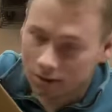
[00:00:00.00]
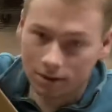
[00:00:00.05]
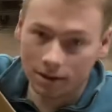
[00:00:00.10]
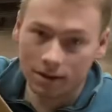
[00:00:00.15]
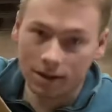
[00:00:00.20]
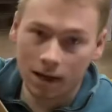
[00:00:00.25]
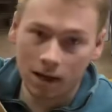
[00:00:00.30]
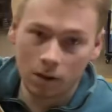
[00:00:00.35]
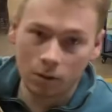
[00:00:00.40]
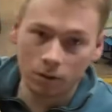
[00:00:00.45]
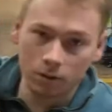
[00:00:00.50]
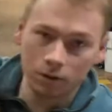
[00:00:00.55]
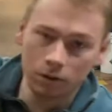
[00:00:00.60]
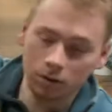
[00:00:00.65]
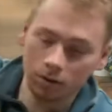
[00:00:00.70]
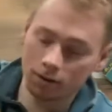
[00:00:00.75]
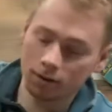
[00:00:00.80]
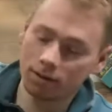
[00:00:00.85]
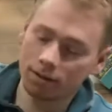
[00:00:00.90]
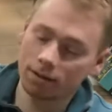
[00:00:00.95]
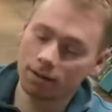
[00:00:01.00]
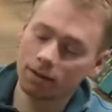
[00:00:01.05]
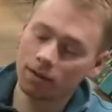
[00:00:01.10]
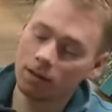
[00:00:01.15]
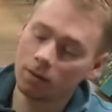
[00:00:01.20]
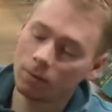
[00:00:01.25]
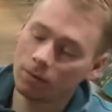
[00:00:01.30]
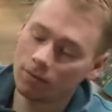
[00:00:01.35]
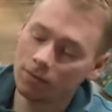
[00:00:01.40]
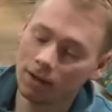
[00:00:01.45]
and now you can see
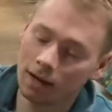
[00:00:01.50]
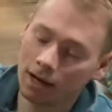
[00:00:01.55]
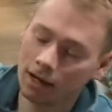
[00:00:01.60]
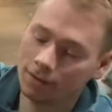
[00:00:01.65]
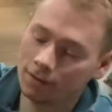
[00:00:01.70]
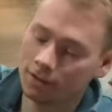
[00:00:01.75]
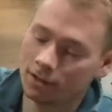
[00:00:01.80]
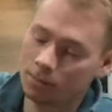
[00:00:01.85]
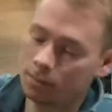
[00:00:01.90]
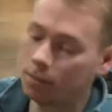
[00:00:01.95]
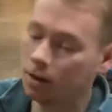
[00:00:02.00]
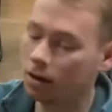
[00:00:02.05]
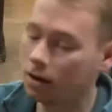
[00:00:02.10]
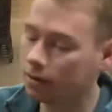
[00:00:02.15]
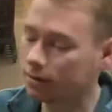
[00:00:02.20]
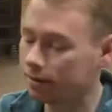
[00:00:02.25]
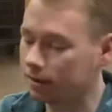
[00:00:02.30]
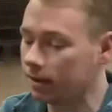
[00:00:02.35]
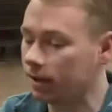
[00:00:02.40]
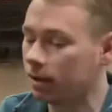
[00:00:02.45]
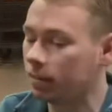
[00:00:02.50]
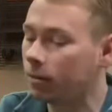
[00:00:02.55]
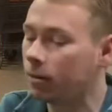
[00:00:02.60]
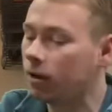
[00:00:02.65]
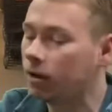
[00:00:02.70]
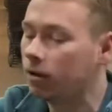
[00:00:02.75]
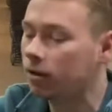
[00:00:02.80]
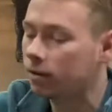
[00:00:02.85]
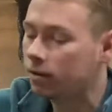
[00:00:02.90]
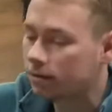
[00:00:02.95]
we've got this box in a
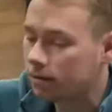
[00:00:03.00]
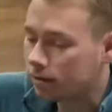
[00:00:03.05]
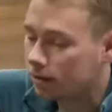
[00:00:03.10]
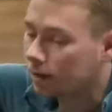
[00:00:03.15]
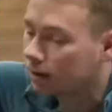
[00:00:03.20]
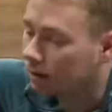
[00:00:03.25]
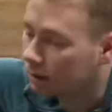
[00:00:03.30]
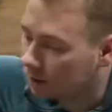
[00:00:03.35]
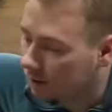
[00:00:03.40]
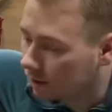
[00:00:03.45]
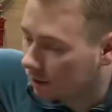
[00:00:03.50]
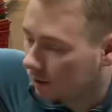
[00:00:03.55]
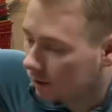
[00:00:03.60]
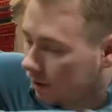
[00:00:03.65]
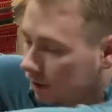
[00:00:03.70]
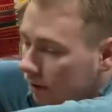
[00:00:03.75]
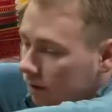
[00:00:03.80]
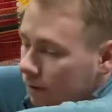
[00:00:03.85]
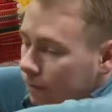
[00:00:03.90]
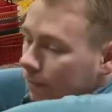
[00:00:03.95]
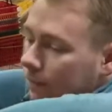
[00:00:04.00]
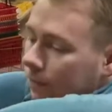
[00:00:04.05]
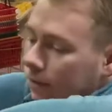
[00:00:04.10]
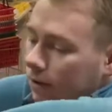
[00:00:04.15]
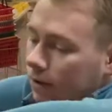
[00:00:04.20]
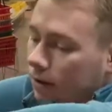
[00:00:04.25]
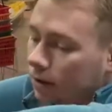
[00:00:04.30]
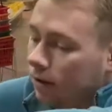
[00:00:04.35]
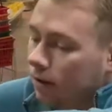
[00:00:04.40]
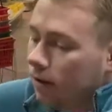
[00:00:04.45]
box
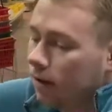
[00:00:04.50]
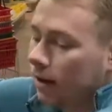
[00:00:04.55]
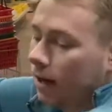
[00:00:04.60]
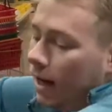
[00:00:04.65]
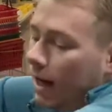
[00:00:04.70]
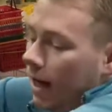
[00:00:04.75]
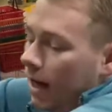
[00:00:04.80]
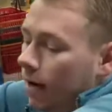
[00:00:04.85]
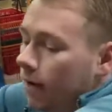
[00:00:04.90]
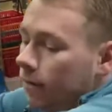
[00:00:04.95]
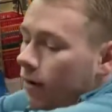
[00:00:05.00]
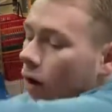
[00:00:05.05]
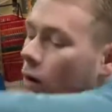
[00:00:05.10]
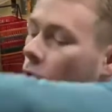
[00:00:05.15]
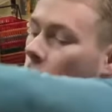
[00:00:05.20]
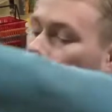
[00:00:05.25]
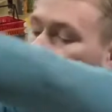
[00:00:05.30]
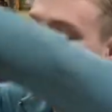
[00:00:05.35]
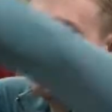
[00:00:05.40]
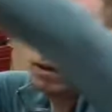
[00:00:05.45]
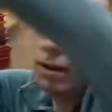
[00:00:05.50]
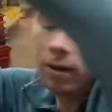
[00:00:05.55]
that I have opened